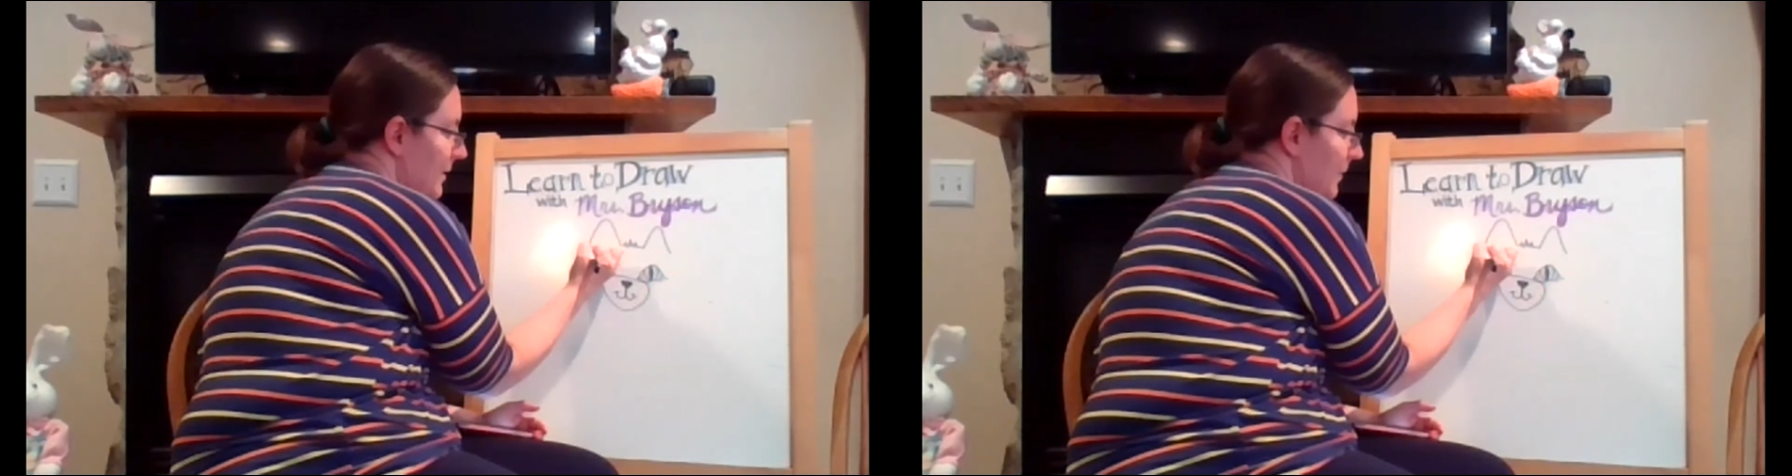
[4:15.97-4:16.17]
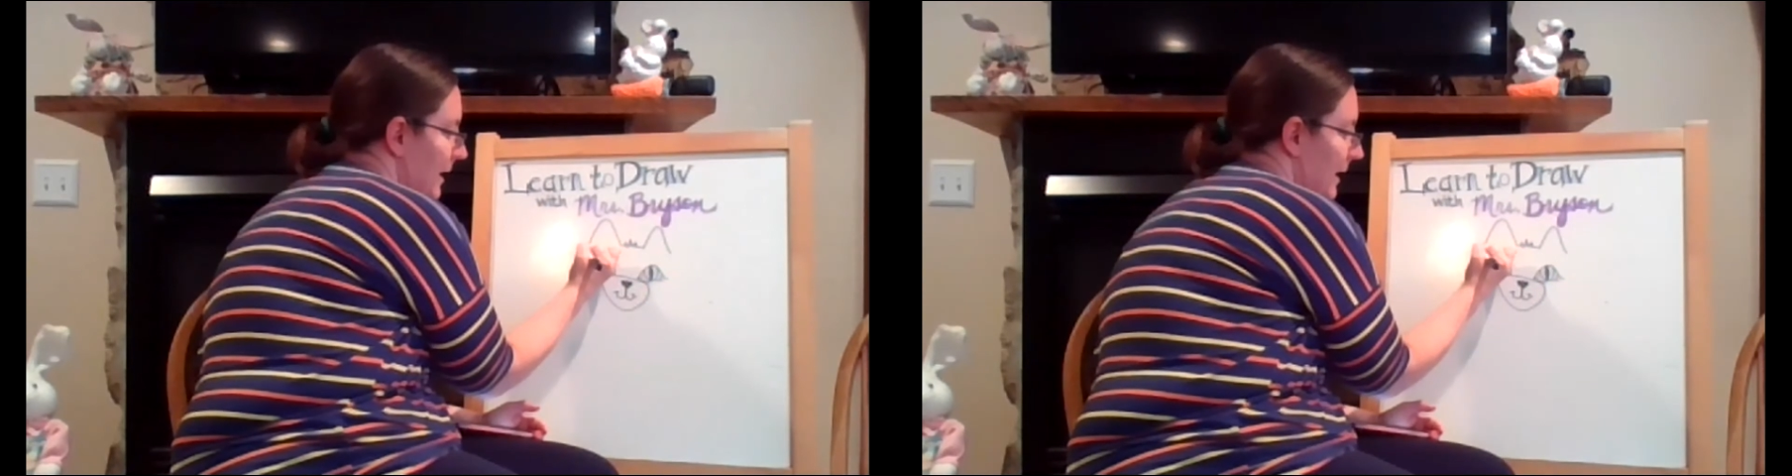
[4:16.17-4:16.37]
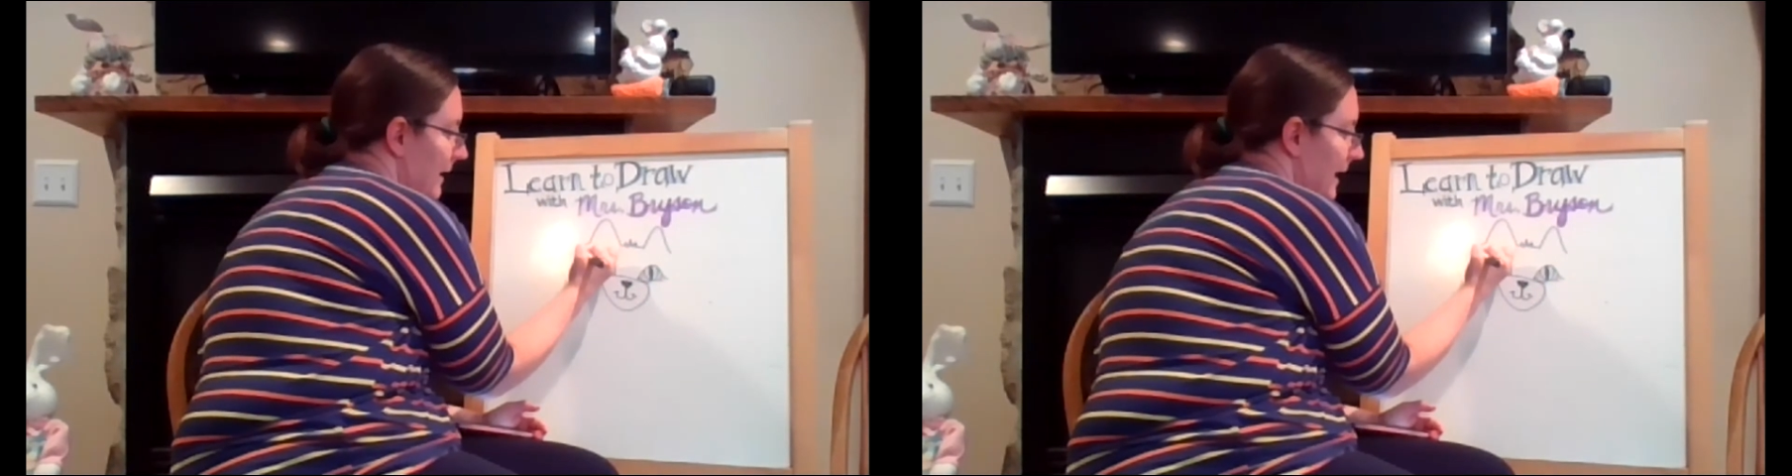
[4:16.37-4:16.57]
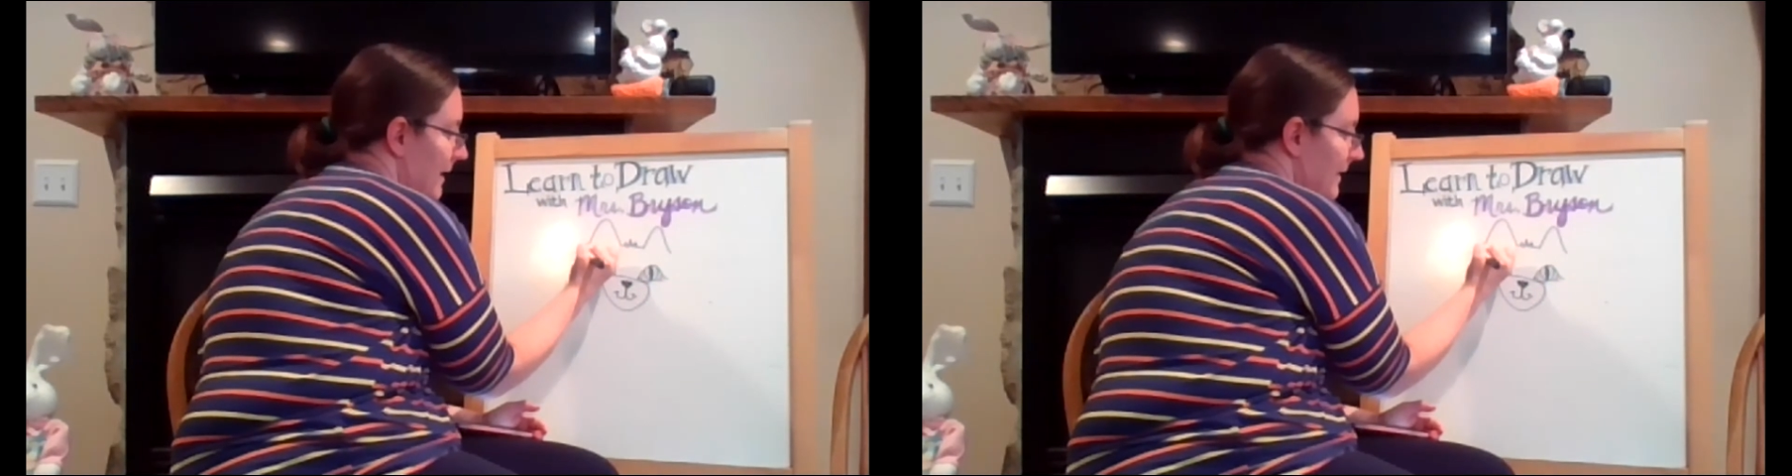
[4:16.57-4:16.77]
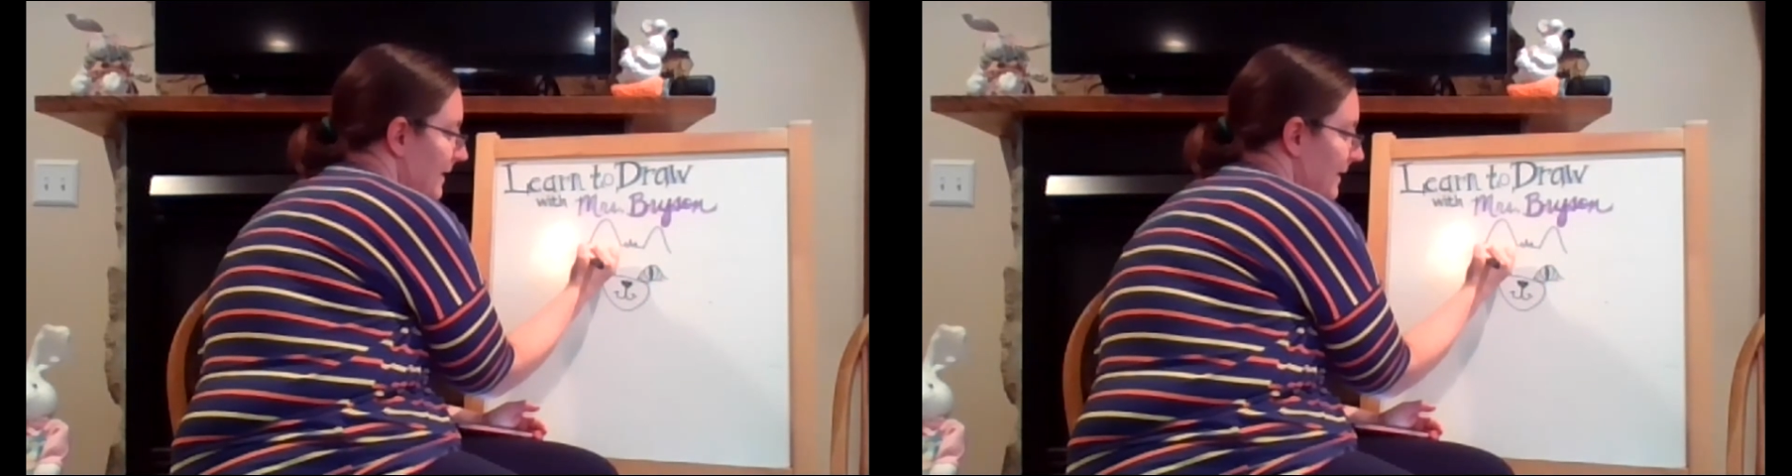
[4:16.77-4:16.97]
in a while and add
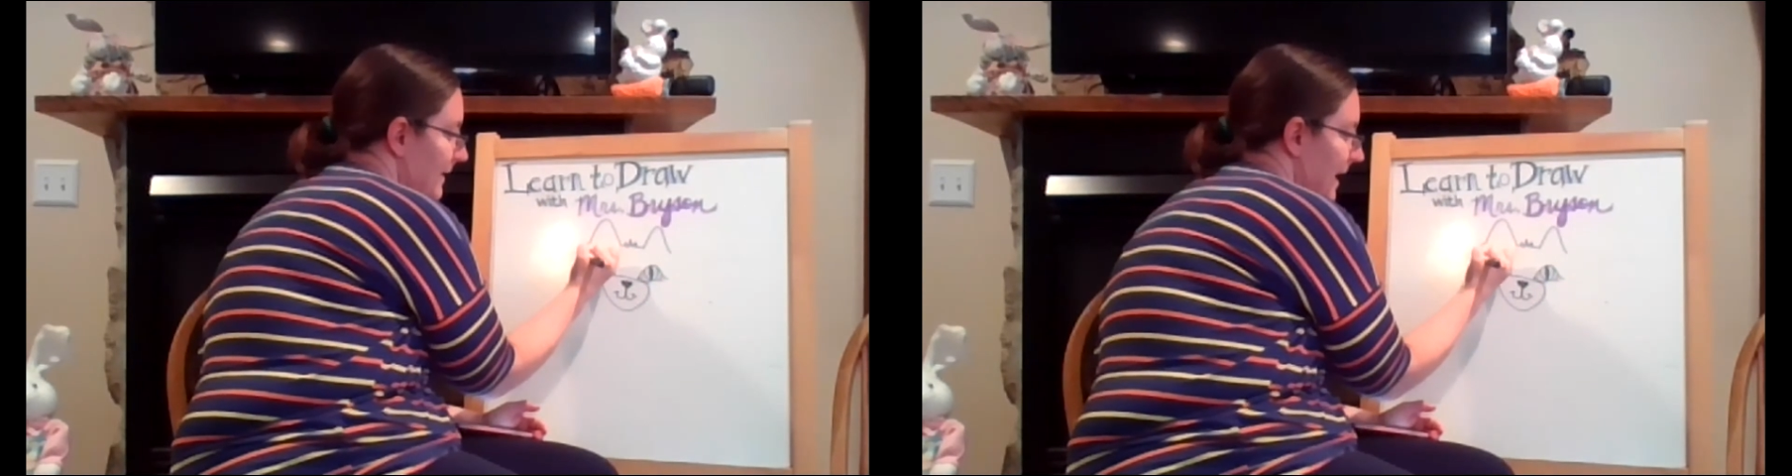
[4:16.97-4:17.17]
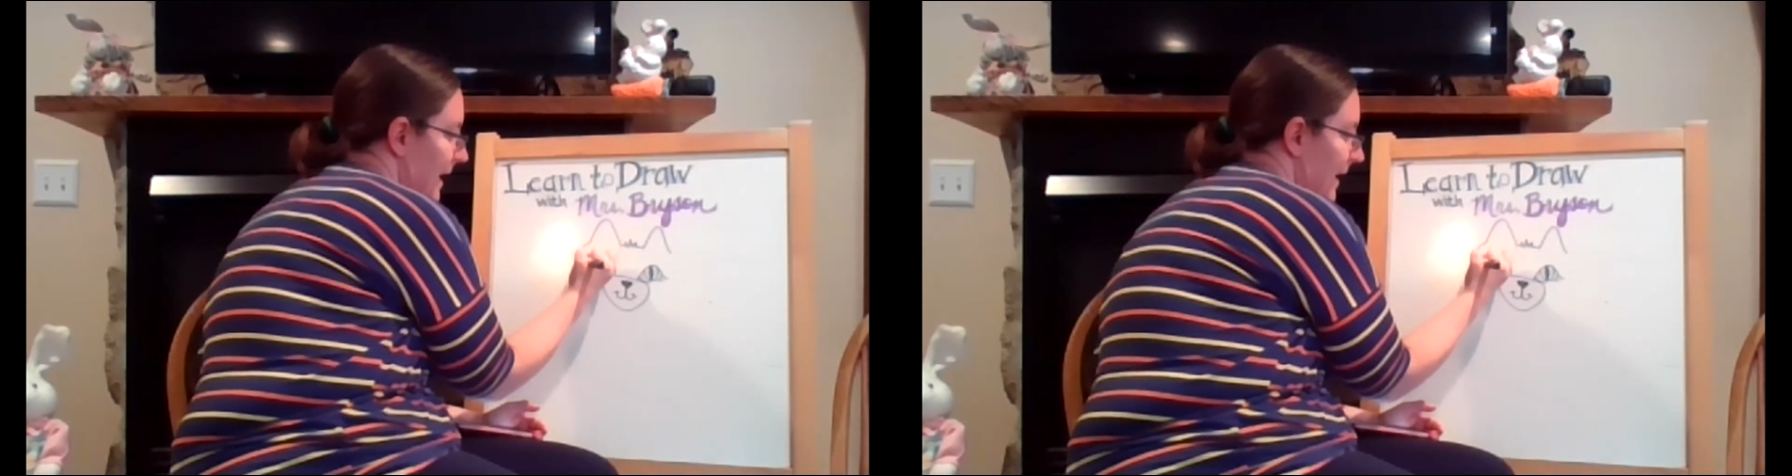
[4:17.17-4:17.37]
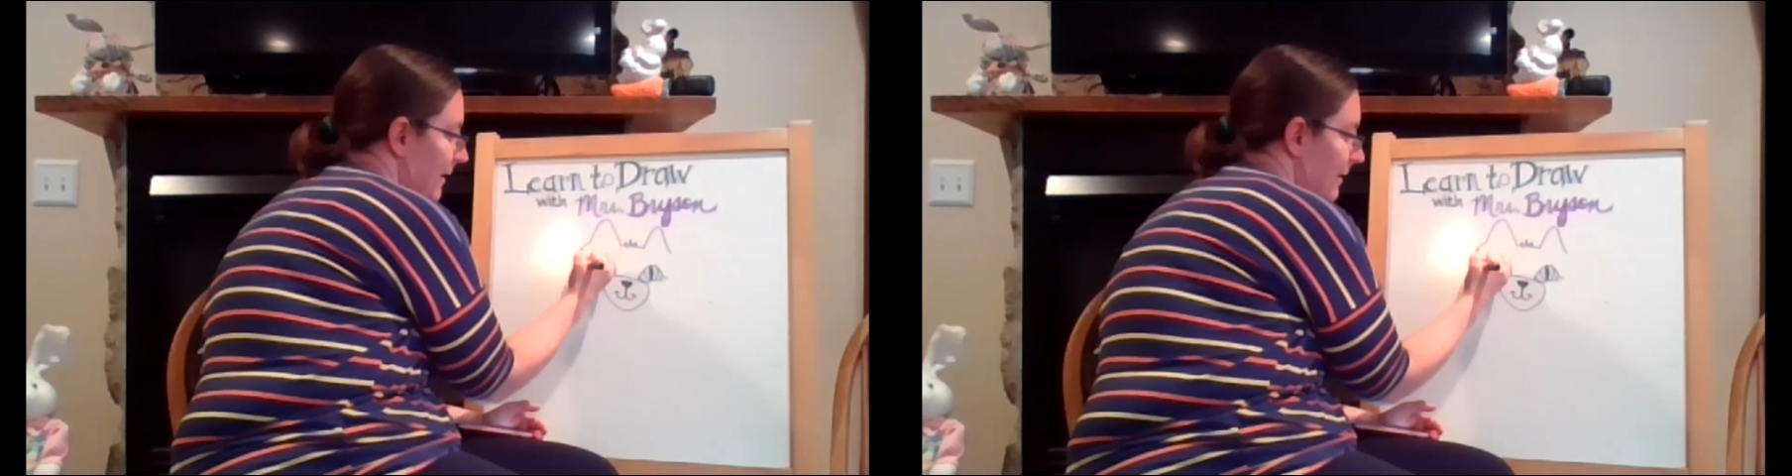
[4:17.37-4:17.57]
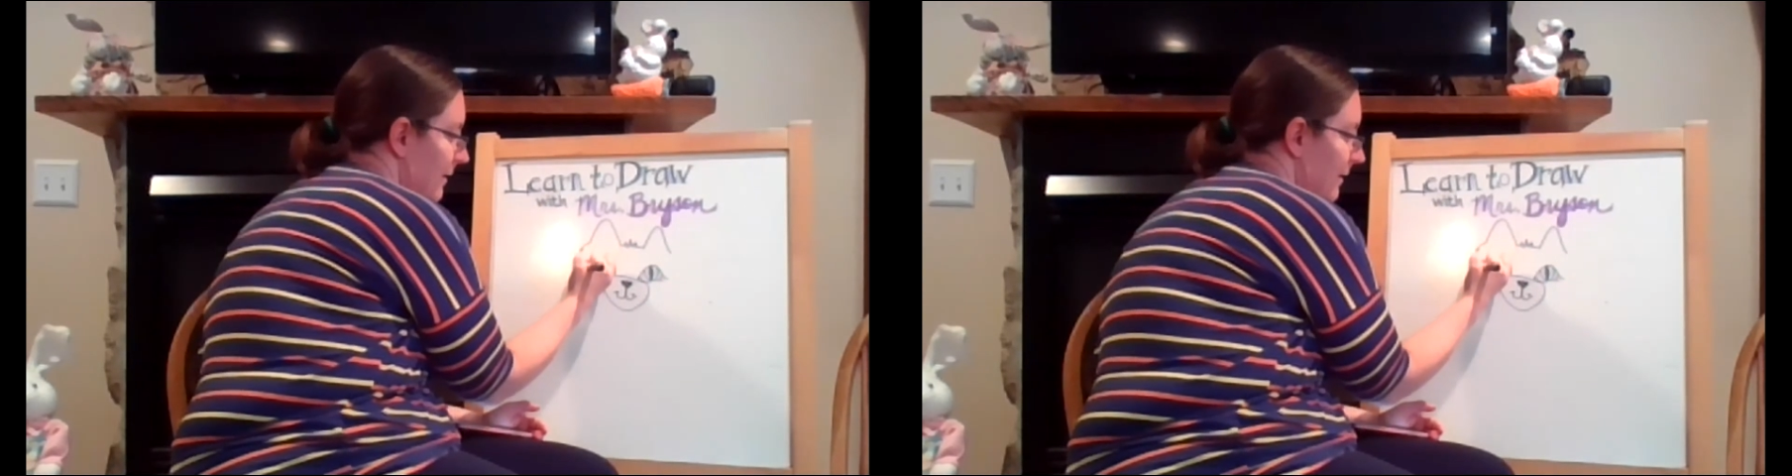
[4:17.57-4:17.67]
a zigzag